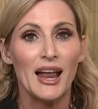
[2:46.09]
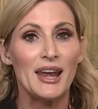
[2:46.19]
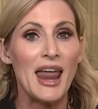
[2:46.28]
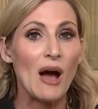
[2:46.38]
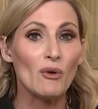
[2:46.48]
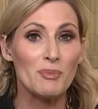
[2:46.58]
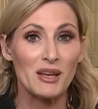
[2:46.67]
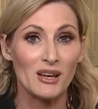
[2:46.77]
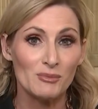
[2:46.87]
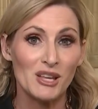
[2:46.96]
now it
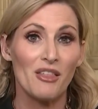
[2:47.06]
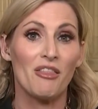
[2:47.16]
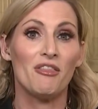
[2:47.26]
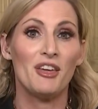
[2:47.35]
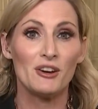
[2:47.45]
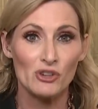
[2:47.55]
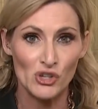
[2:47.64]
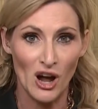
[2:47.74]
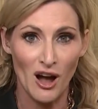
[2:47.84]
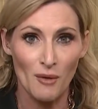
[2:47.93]
becomes their
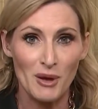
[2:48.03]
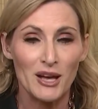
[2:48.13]
job